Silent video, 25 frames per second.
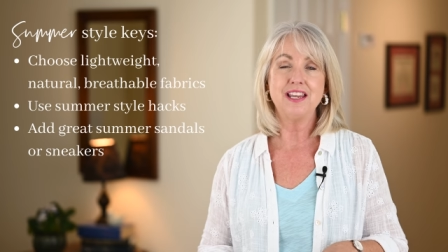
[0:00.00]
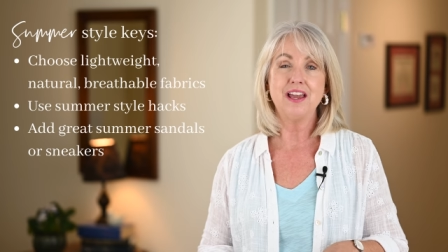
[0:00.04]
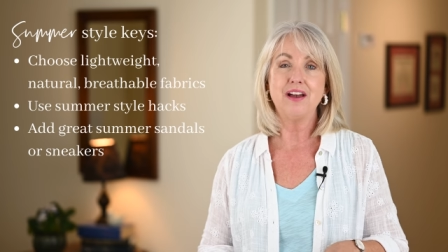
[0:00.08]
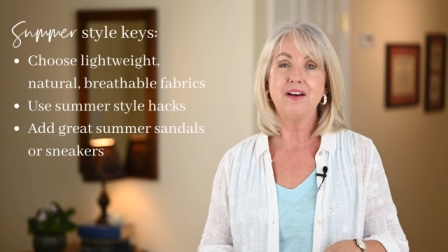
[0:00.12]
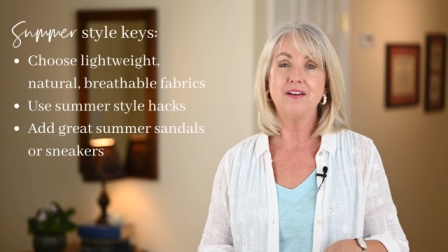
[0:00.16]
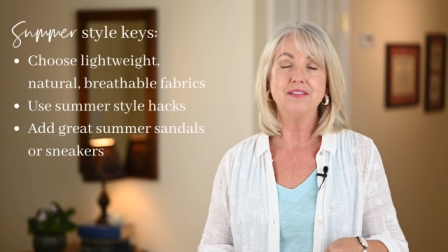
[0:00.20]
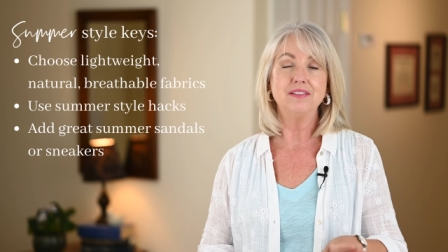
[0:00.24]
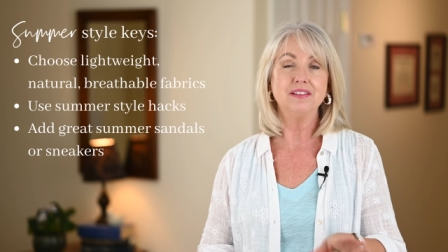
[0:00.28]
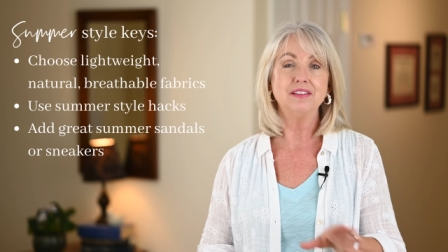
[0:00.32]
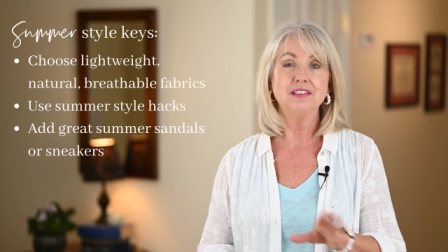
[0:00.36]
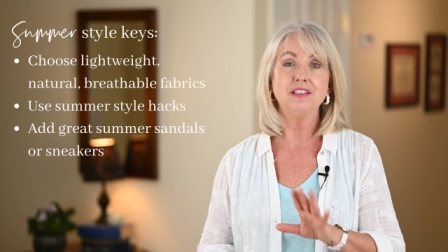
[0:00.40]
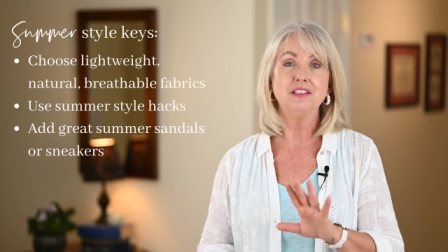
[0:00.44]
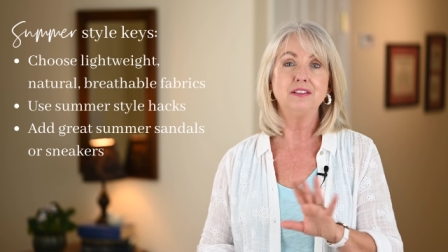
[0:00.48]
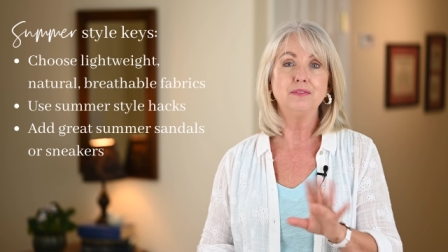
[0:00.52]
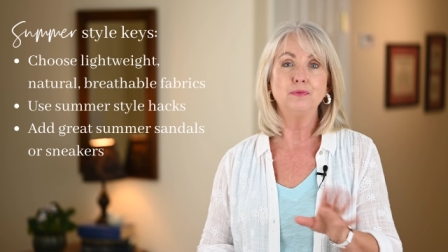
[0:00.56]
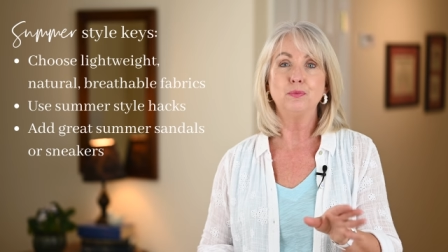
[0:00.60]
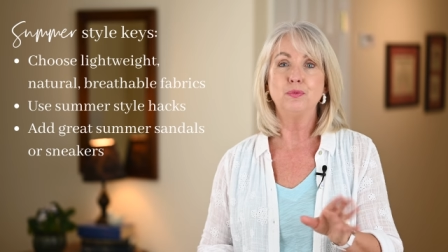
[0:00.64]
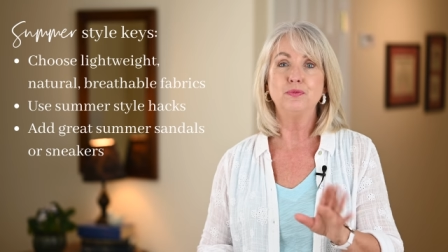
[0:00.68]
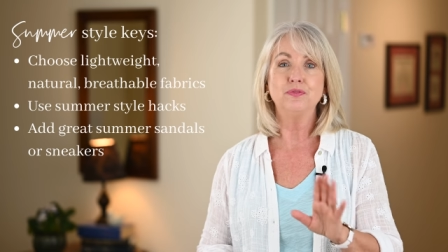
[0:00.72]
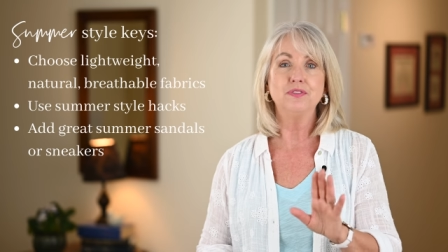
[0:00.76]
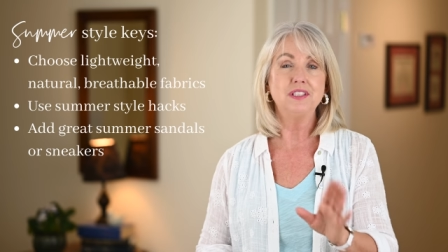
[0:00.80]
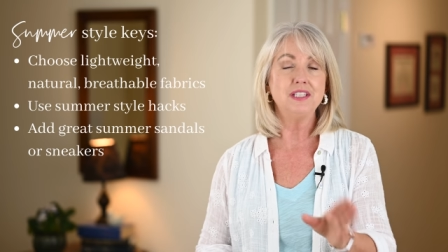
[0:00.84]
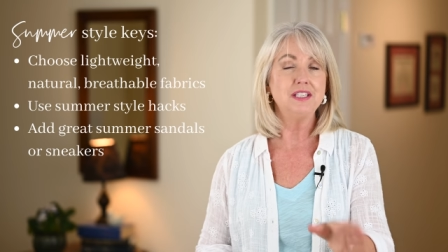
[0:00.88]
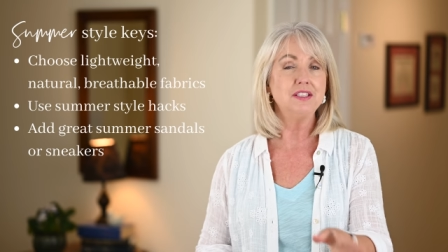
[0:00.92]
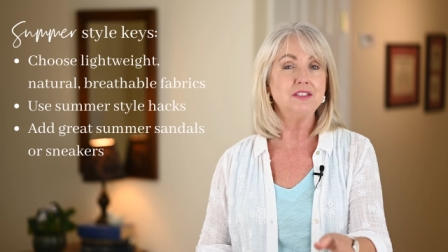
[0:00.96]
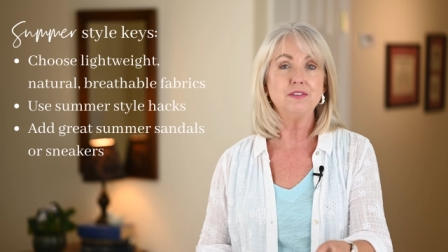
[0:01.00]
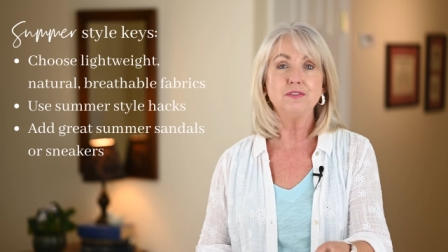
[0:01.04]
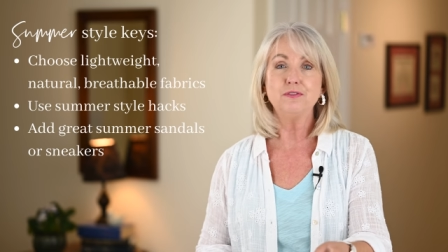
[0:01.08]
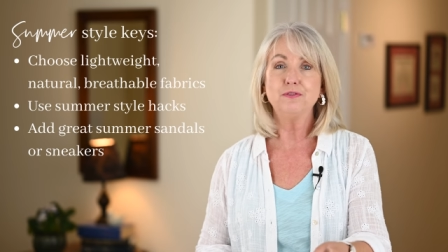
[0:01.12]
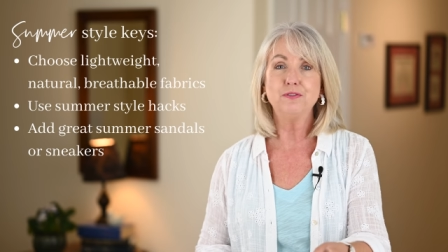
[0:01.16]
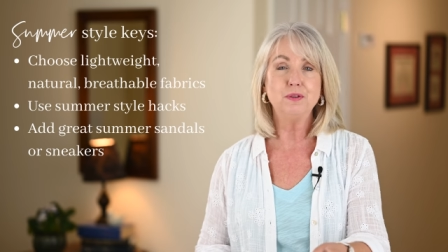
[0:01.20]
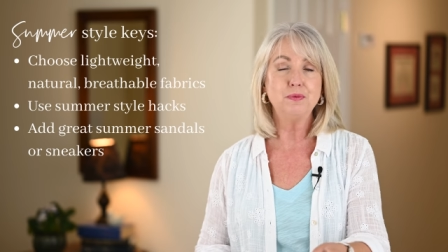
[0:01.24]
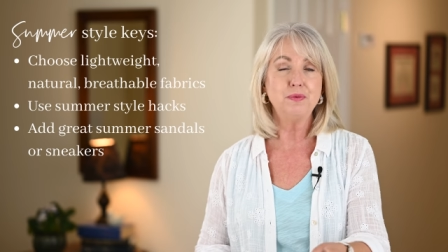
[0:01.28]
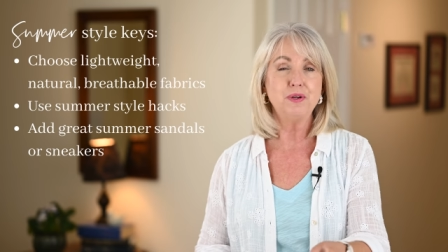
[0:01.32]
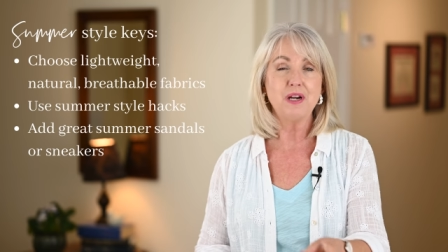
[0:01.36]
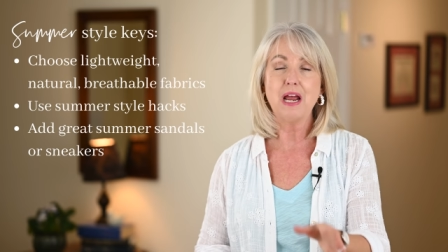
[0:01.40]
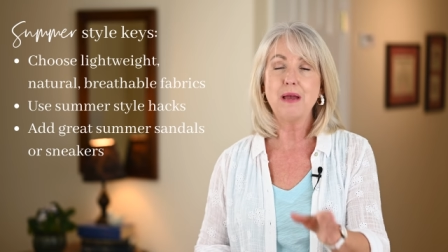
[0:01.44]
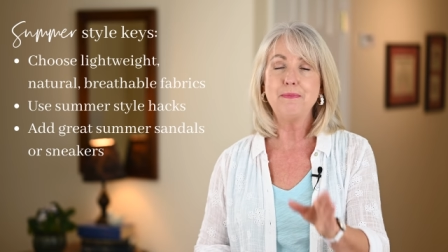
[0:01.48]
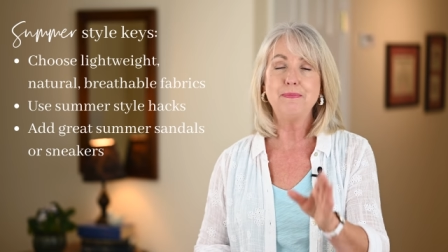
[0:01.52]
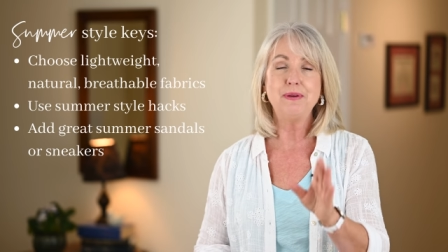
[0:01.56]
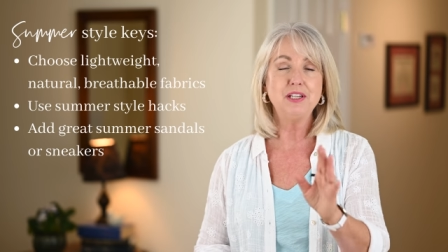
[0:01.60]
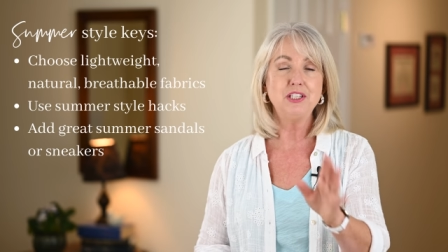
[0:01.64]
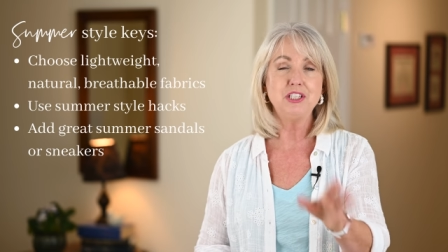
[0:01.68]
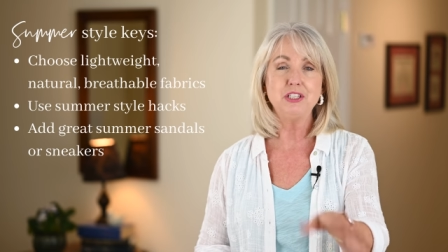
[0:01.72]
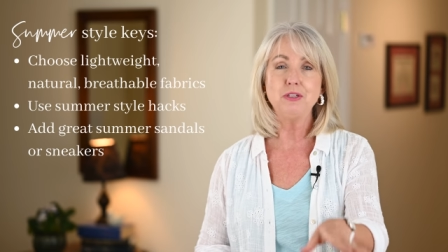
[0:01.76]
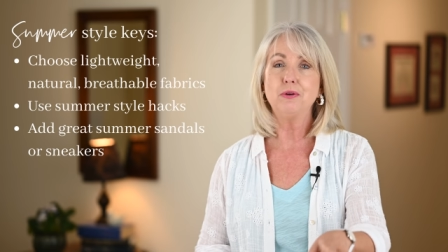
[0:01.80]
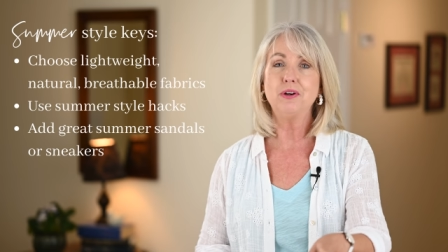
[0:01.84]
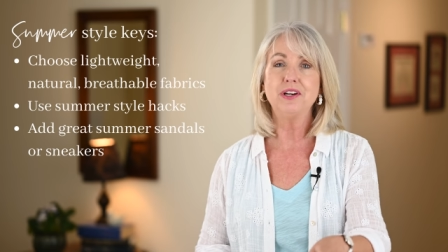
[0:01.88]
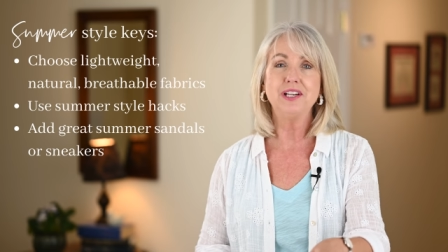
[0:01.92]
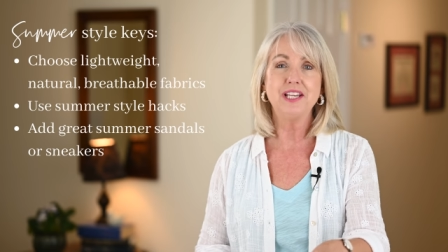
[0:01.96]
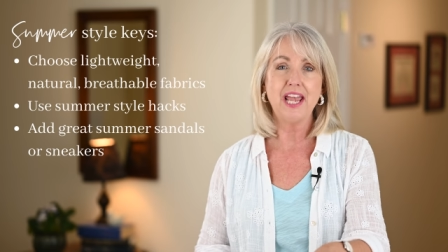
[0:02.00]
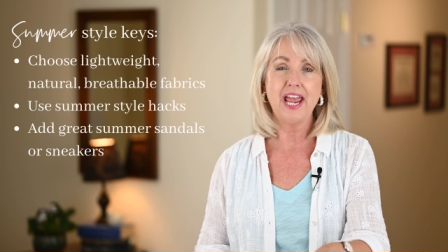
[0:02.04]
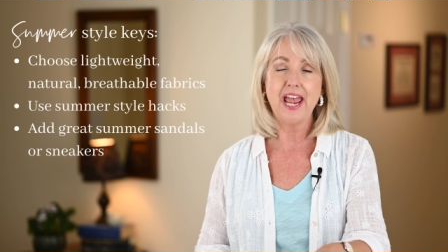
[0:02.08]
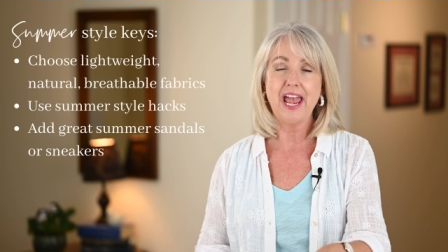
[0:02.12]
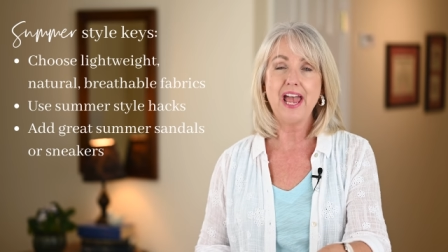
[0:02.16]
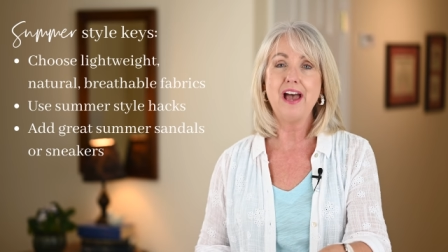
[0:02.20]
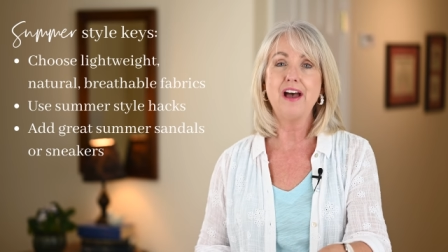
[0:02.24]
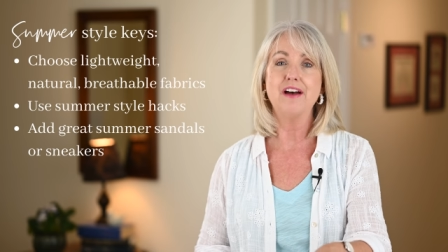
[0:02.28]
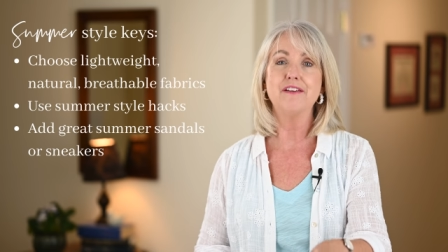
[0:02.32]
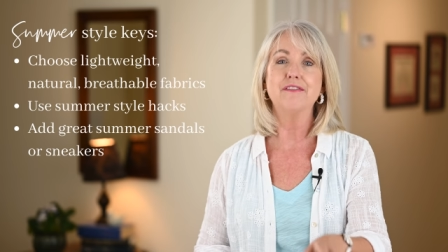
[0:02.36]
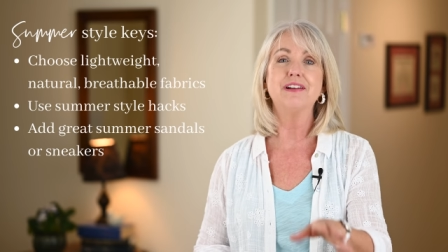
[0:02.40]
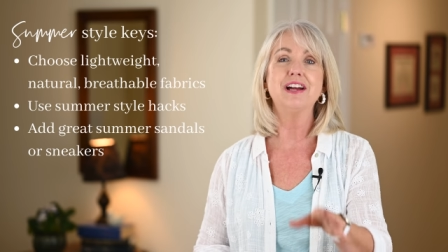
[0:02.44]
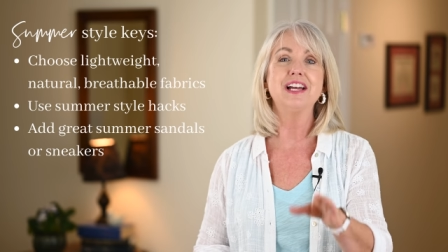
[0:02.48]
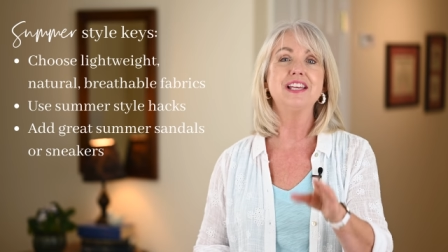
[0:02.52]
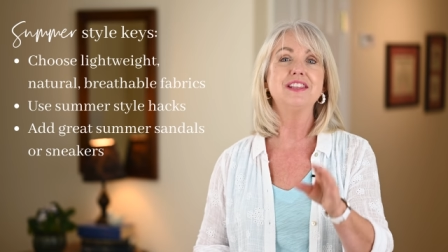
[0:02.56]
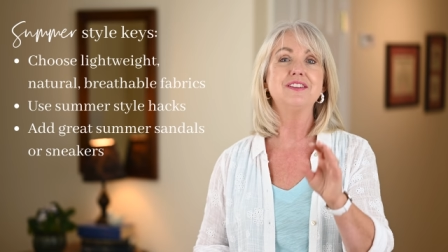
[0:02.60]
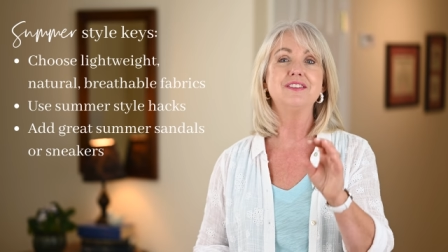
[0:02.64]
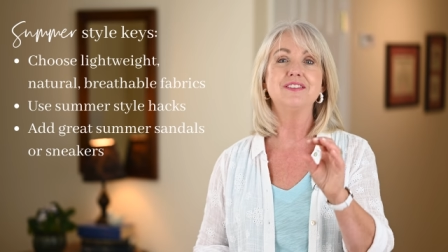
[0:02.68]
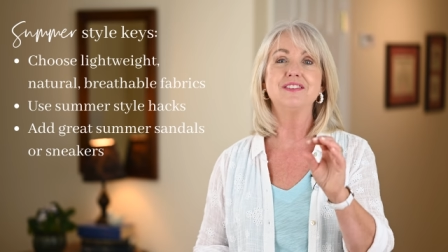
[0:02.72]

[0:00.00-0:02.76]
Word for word: Now, these are footwear I bet you already have, right?